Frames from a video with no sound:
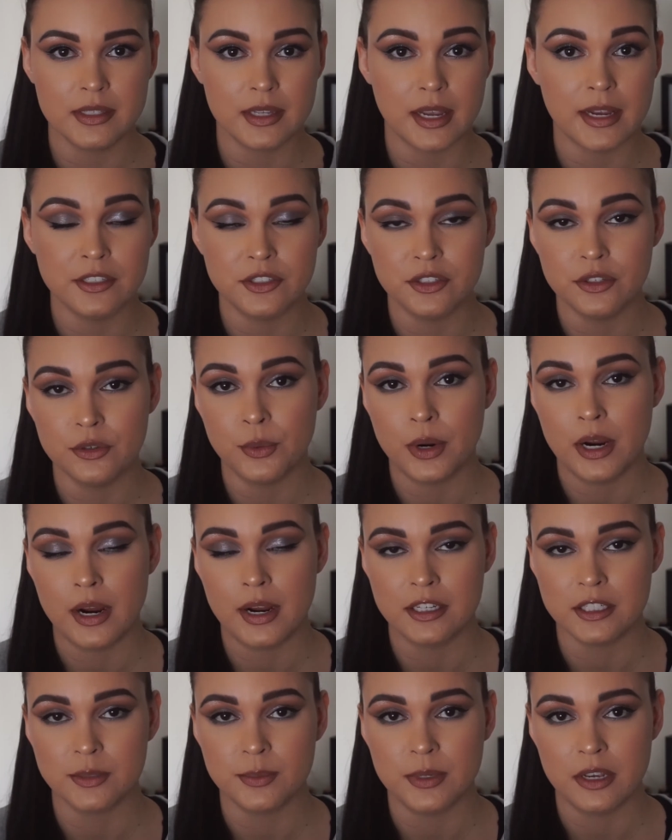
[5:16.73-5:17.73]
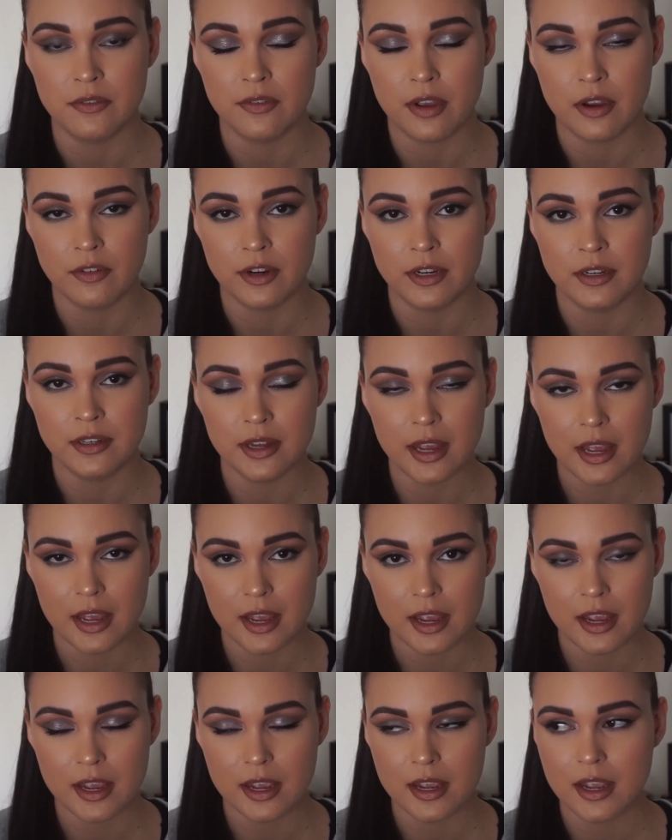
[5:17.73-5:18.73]
I do wear SPF every
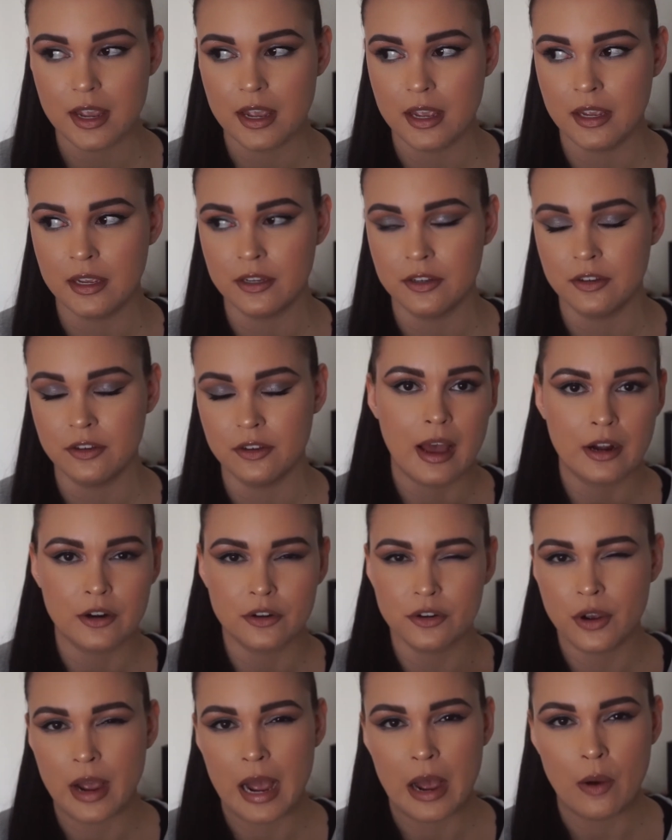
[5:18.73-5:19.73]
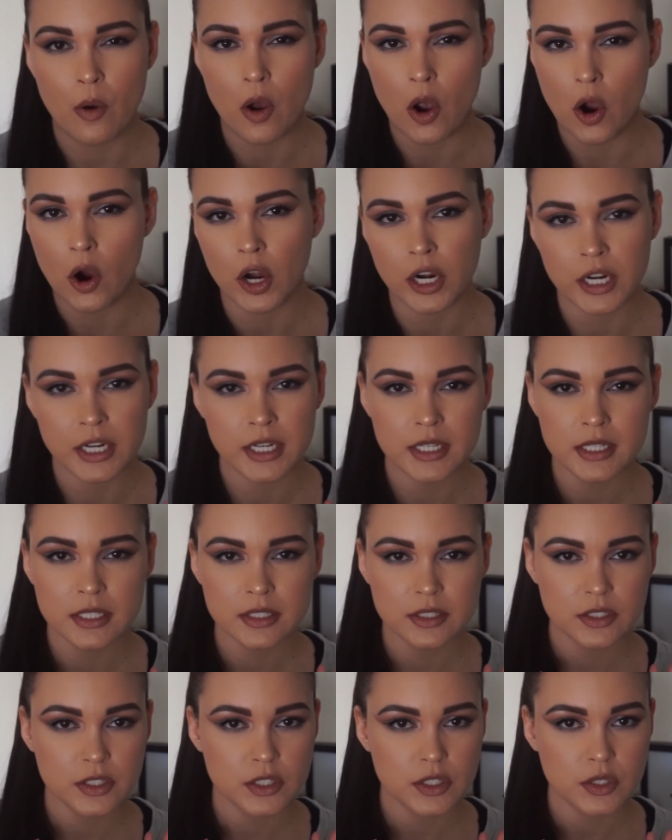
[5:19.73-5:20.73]
day, and I don't know how hard it
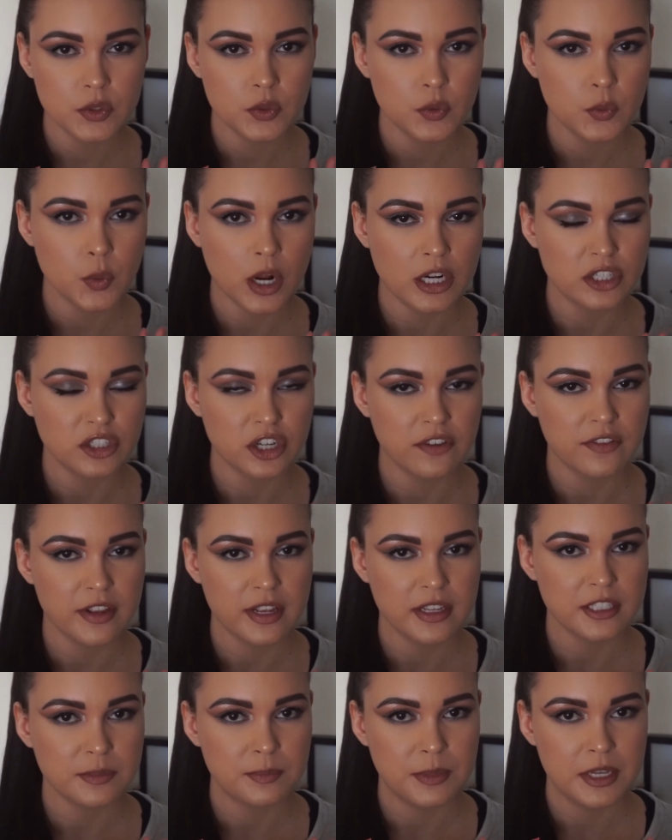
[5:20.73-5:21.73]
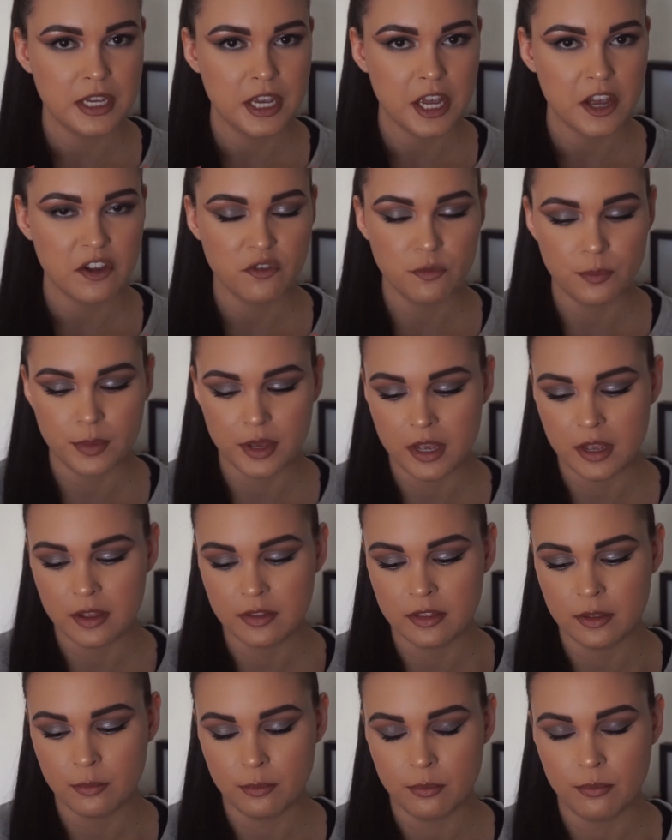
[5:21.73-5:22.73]
is to wash off SPF,
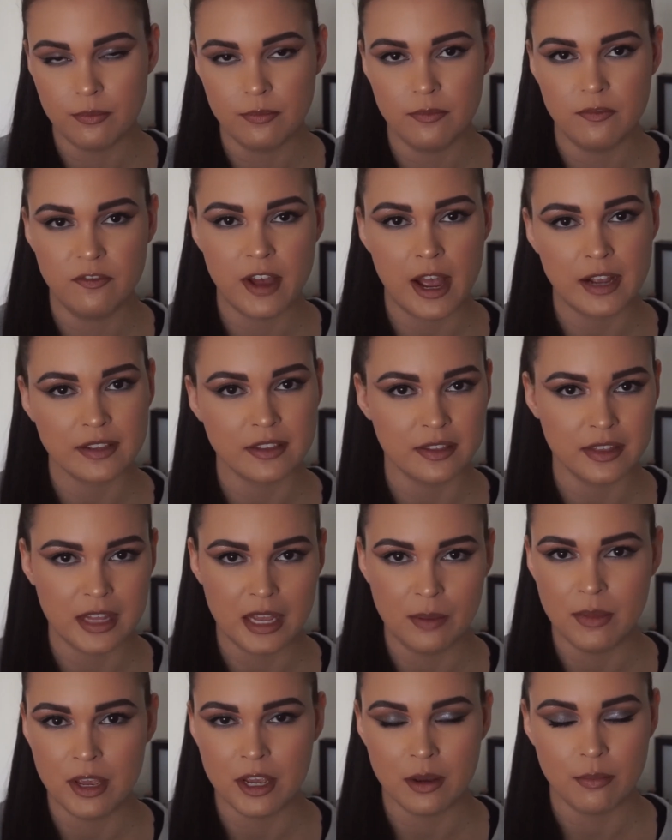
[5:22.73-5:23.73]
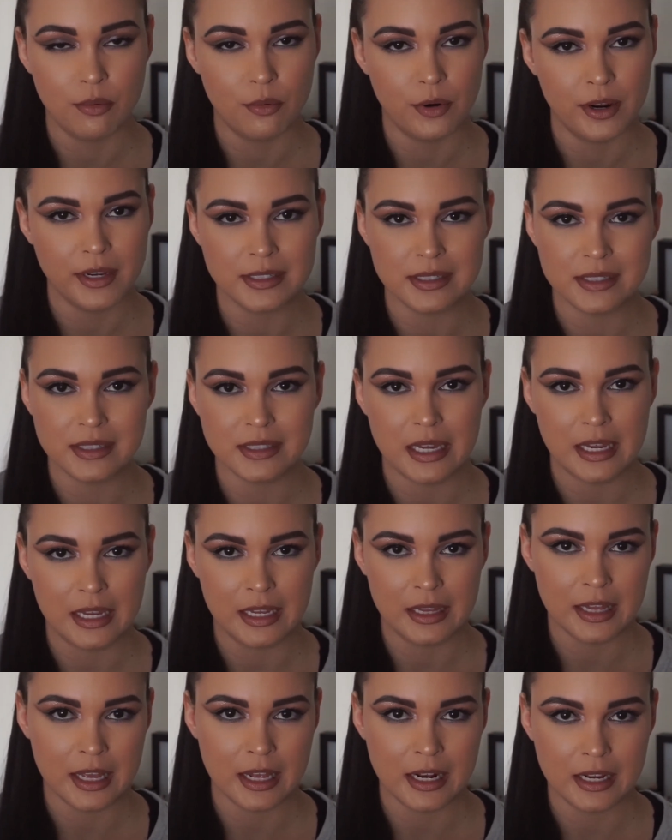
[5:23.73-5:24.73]
but the fact that they make a point in
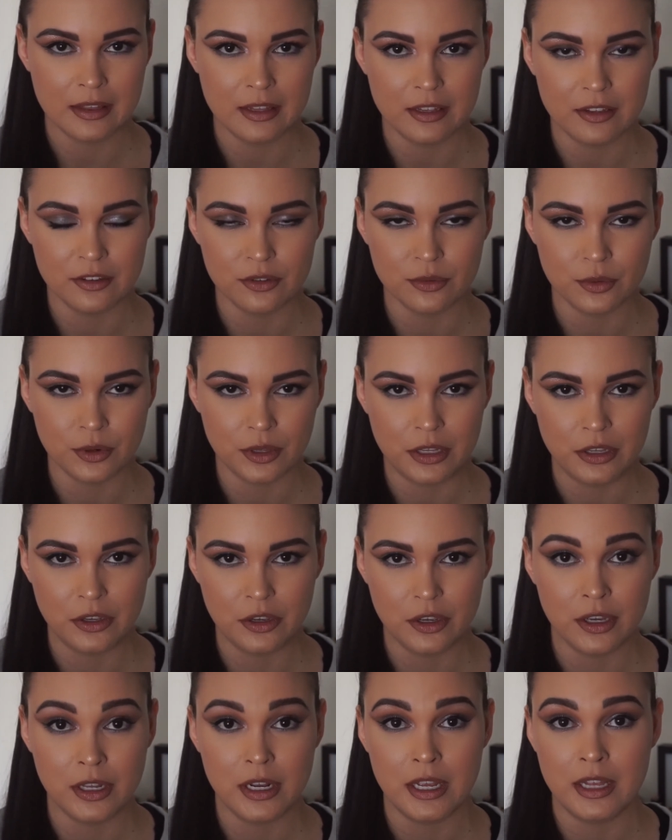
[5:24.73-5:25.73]
saying that I think is really good.